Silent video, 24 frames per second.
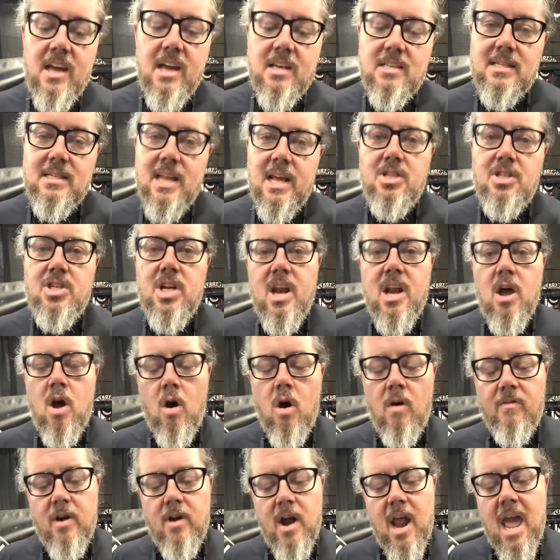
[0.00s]
extension
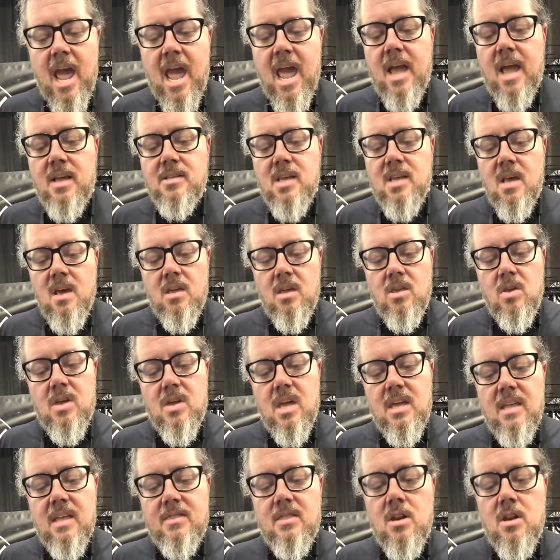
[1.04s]
overhangs, you
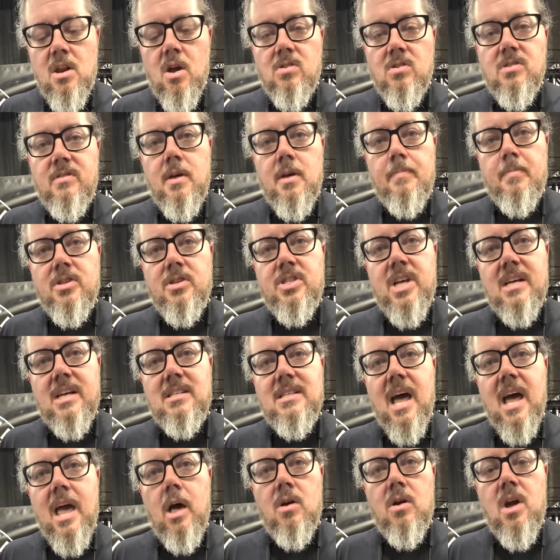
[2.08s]
can get the nose of the
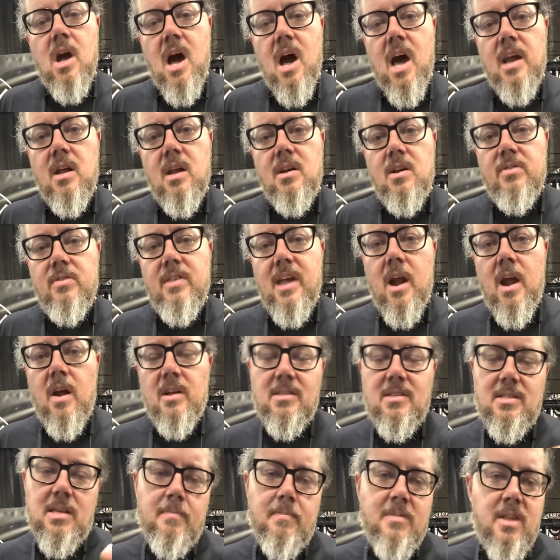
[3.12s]
projectile caught under there.
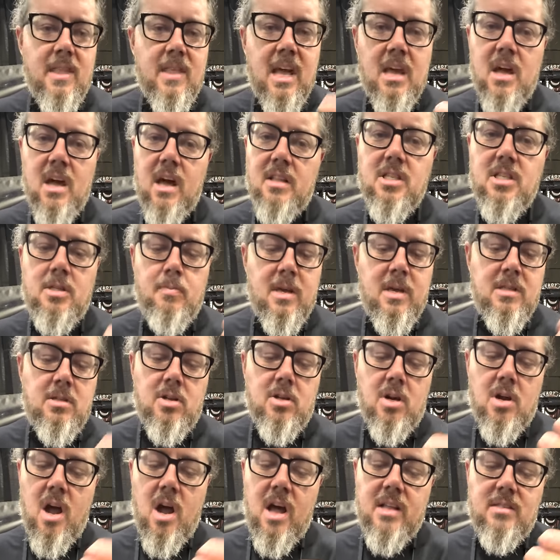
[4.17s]
It's something that gunsmiths
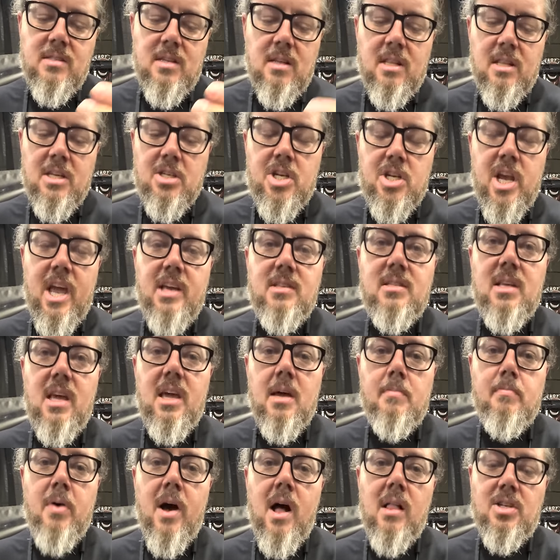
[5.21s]
are constantly chasing
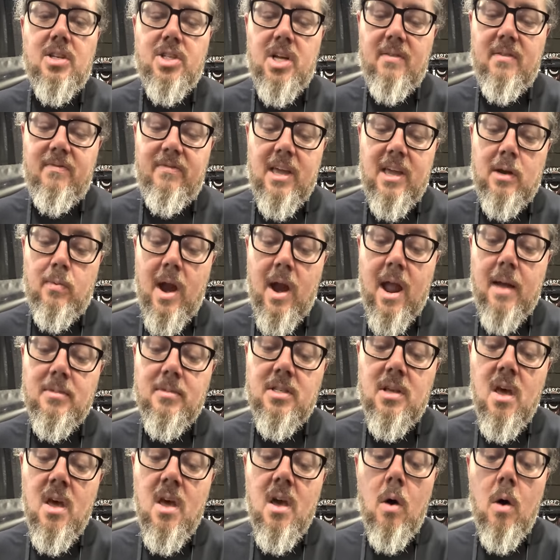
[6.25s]
and polishing feed ramps.
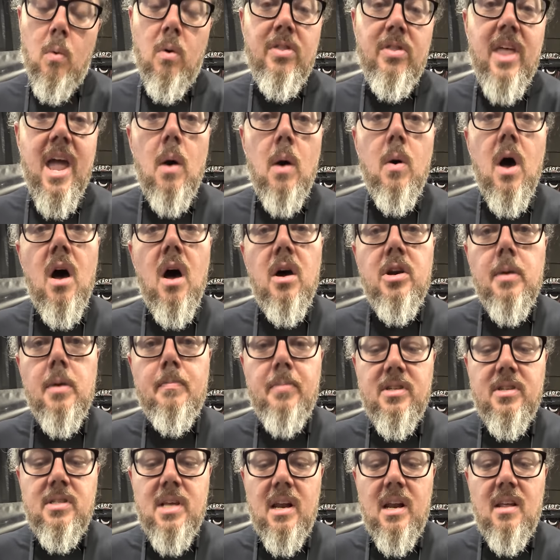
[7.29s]
Well, now
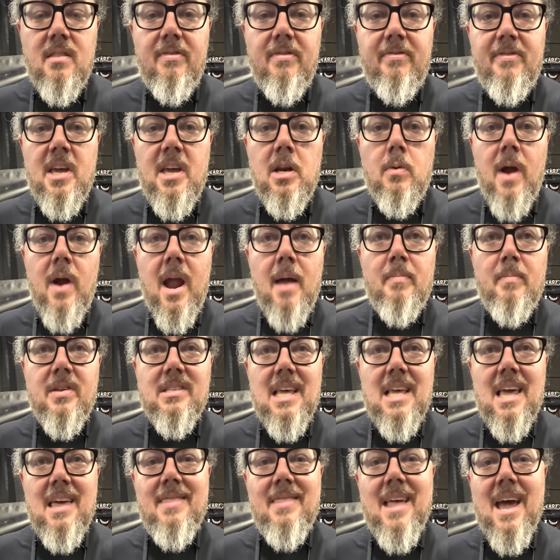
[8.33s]
100% of the feed ramp is
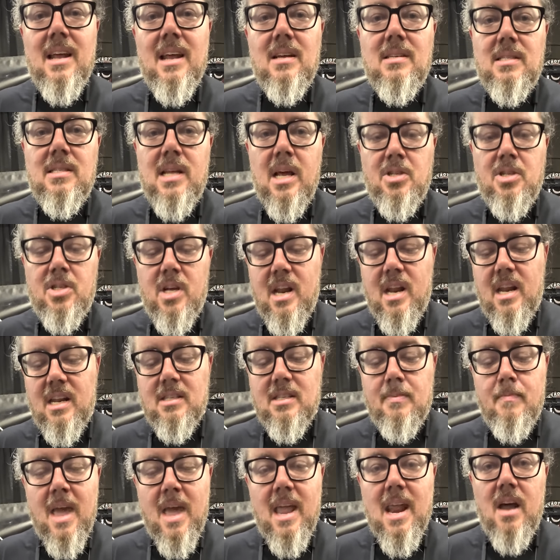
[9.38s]
in that extension, and
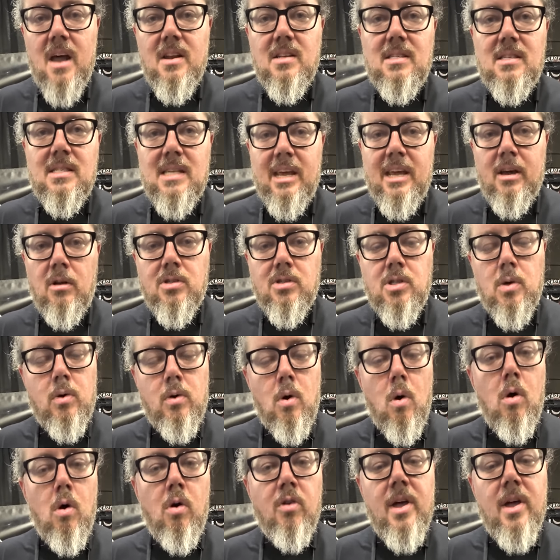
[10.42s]
it's made out of steel, so
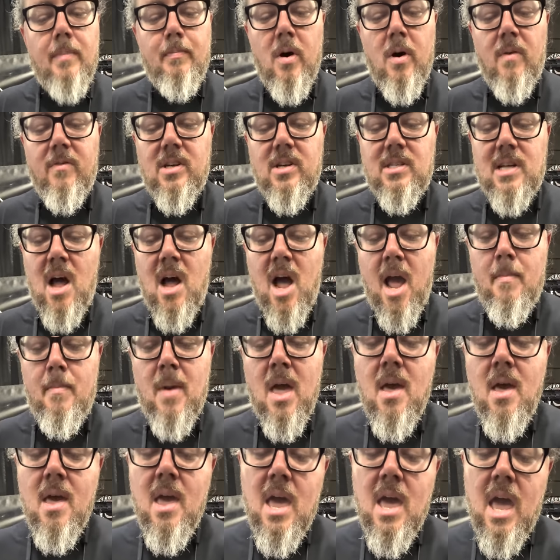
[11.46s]
it'll hold up over time,
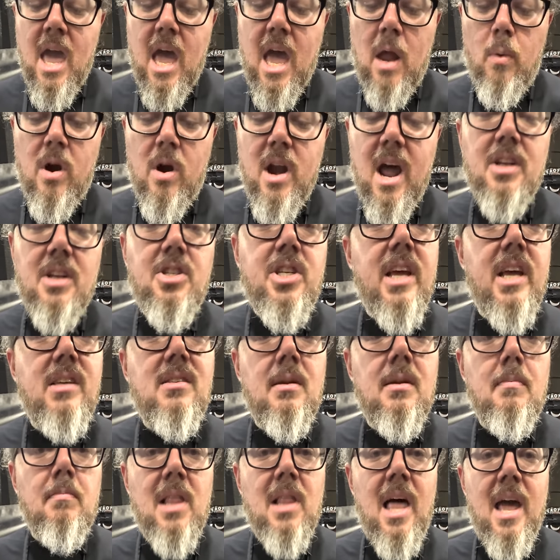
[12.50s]
and we're not
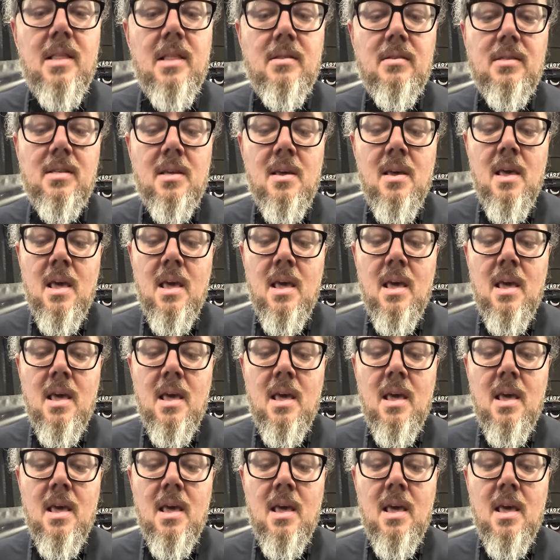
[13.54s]
chasing blends.